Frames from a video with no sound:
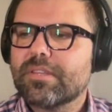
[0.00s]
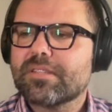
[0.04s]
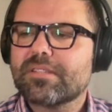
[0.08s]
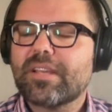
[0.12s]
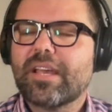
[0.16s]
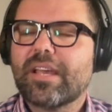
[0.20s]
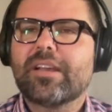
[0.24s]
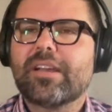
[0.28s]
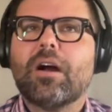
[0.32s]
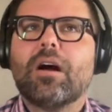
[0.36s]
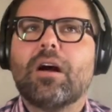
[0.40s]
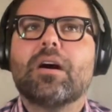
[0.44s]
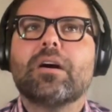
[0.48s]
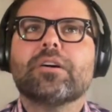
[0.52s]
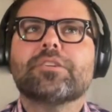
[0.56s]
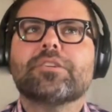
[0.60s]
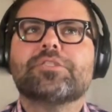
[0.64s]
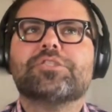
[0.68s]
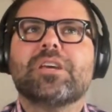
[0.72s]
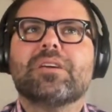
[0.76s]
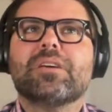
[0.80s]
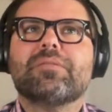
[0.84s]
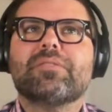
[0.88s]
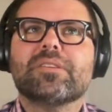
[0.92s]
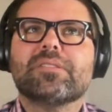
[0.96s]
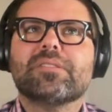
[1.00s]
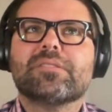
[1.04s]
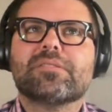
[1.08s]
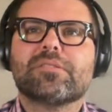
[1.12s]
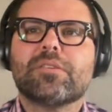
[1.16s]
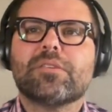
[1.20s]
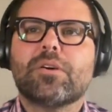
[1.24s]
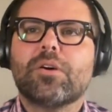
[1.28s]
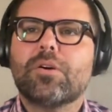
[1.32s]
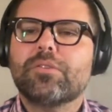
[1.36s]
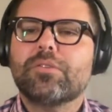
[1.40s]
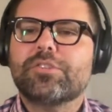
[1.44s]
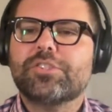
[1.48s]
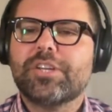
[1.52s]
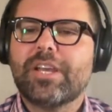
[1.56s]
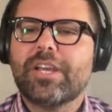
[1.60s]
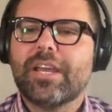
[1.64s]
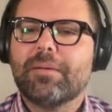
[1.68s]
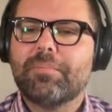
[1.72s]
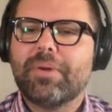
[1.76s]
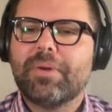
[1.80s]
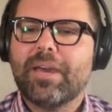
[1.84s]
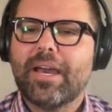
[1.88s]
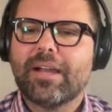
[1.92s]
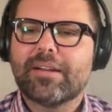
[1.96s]
psychology of it is so
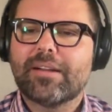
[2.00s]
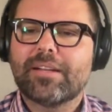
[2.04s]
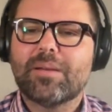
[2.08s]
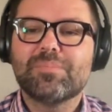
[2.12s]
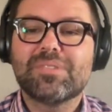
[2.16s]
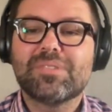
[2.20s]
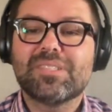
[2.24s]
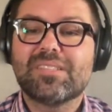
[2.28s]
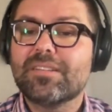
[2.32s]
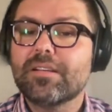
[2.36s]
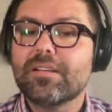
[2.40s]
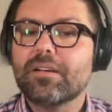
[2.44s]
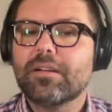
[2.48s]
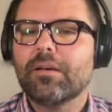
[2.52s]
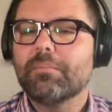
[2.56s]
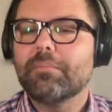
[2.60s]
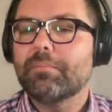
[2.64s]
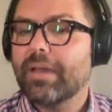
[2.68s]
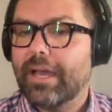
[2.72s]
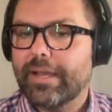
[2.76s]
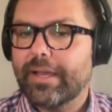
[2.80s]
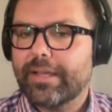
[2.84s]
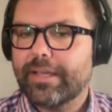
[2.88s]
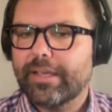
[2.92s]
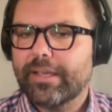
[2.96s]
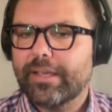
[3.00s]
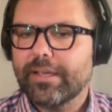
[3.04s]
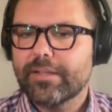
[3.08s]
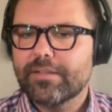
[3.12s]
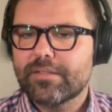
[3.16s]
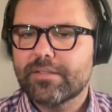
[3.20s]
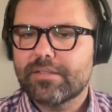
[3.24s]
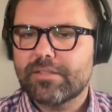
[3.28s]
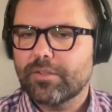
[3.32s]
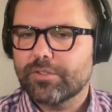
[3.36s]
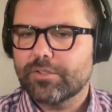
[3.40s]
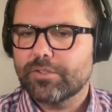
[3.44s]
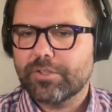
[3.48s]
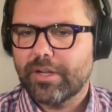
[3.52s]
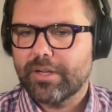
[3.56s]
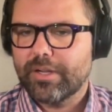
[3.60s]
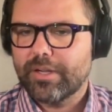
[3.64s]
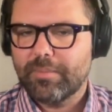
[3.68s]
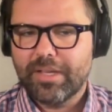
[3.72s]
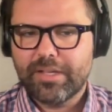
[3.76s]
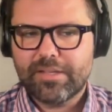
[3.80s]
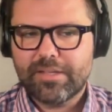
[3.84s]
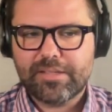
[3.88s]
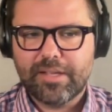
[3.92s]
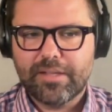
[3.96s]
jam packed. I'm still unpacking it and still trying to
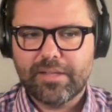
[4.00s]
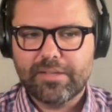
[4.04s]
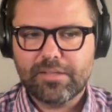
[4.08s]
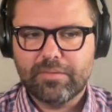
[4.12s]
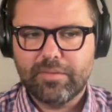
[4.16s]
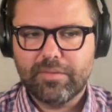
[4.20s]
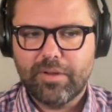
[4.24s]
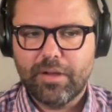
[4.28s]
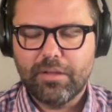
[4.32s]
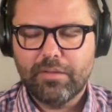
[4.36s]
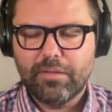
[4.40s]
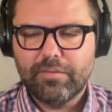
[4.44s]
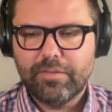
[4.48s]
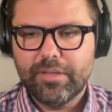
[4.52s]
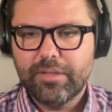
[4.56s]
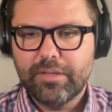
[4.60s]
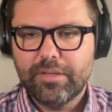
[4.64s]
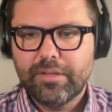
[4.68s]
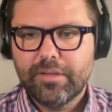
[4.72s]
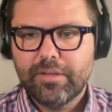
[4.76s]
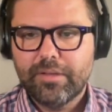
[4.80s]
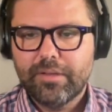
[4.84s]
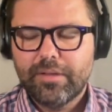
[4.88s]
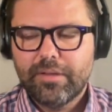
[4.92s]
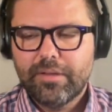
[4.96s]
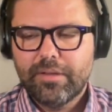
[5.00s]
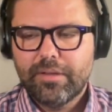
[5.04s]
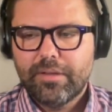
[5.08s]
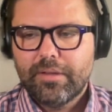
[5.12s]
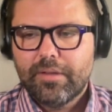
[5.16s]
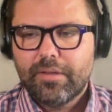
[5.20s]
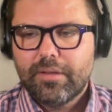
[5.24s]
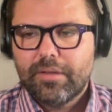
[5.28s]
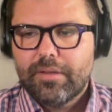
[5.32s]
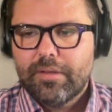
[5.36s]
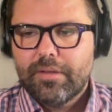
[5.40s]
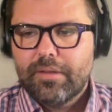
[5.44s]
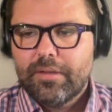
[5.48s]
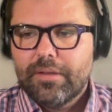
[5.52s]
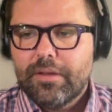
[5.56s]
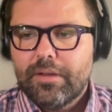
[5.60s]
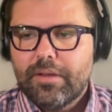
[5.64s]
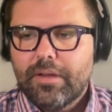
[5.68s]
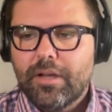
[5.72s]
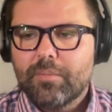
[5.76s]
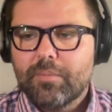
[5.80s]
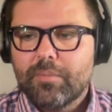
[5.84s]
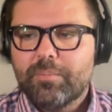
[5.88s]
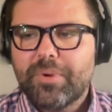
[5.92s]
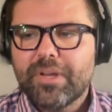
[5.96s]
make sense of all of it.
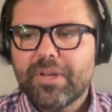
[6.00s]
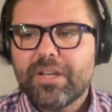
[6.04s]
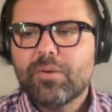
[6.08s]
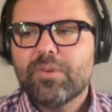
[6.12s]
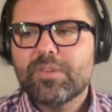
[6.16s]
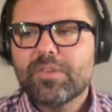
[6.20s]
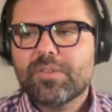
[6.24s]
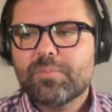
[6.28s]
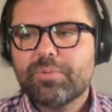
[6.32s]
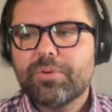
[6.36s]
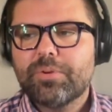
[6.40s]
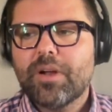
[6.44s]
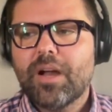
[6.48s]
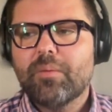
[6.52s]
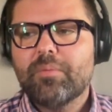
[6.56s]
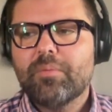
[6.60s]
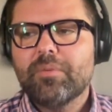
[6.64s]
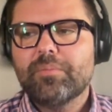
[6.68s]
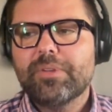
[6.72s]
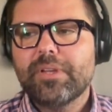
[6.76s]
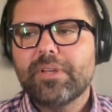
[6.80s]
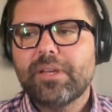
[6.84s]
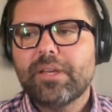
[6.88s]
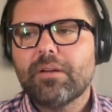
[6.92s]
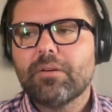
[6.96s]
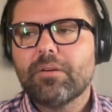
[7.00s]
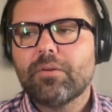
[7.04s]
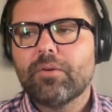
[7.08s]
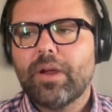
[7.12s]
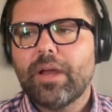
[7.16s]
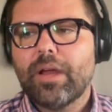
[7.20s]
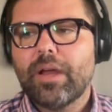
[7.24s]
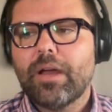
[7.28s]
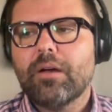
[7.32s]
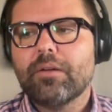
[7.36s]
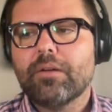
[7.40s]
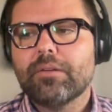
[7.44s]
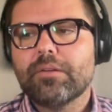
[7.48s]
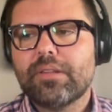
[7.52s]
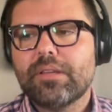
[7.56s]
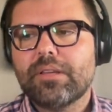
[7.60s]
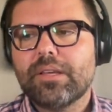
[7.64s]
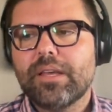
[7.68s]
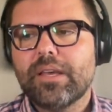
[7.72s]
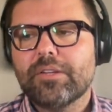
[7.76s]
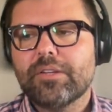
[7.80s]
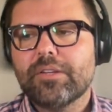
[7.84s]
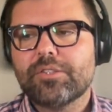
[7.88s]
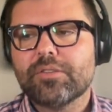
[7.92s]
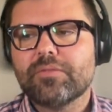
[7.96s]
But it was probably around the
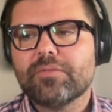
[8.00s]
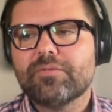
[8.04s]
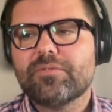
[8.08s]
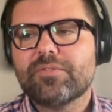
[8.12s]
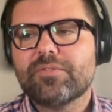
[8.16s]
age of